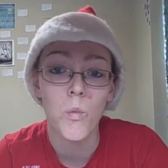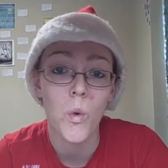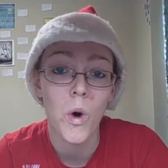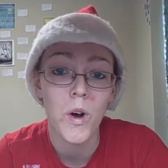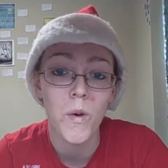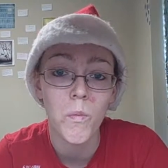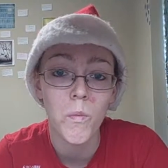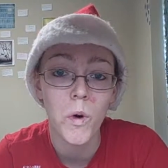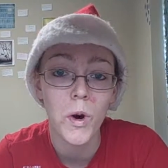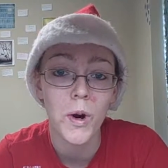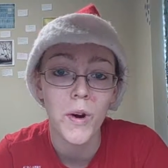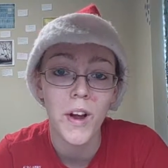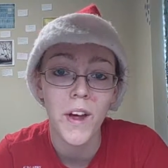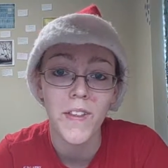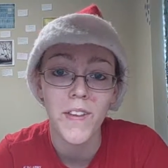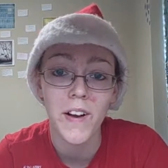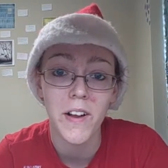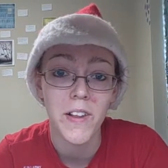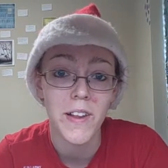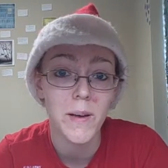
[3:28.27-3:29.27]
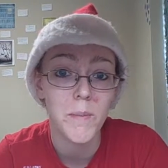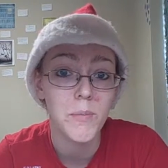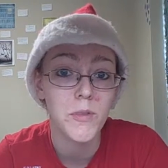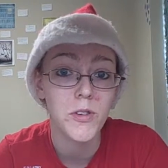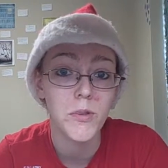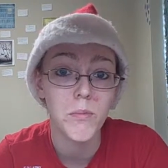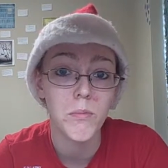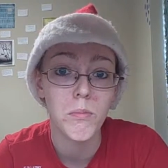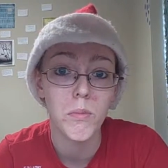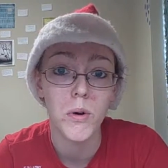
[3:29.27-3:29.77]
one word on their
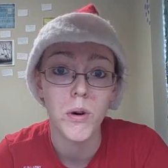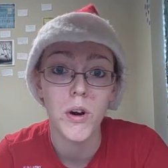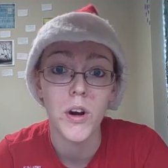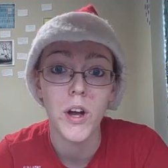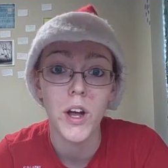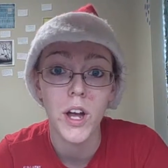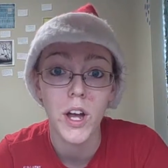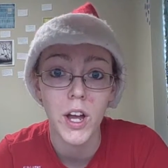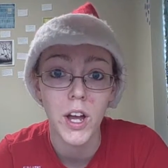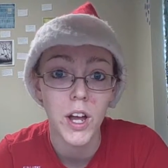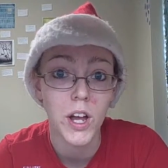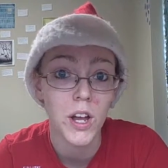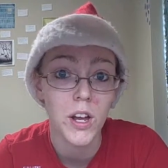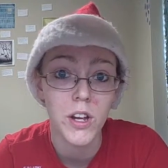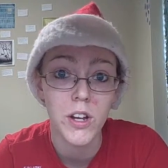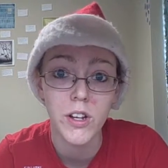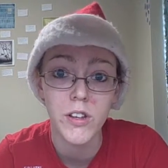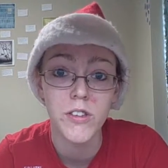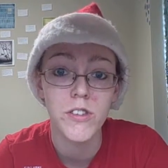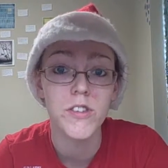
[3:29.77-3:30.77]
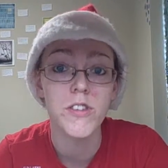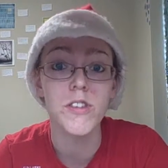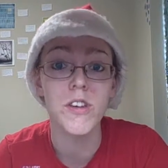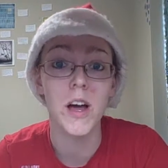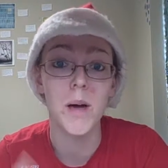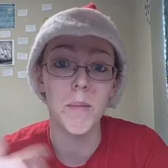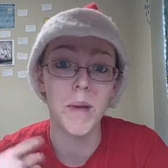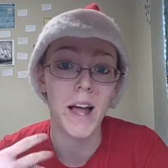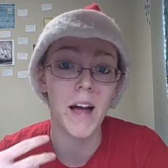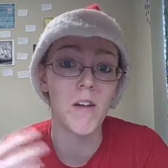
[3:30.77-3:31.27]
lips, brains,
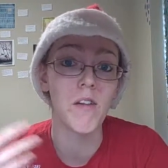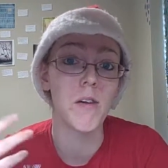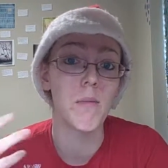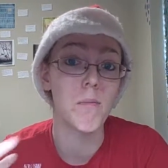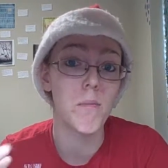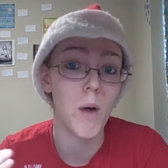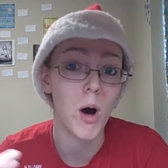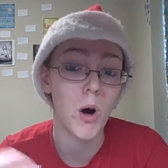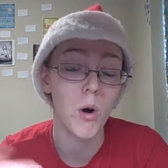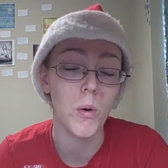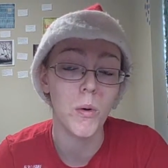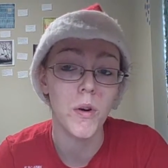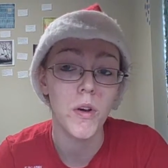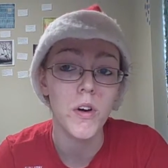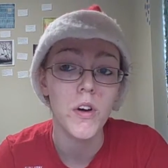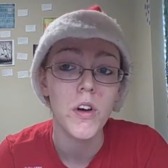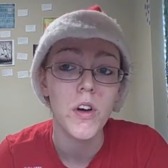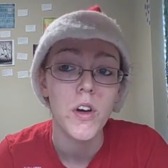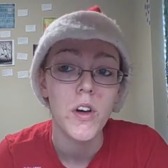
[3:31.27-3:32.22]
coming out in a moan,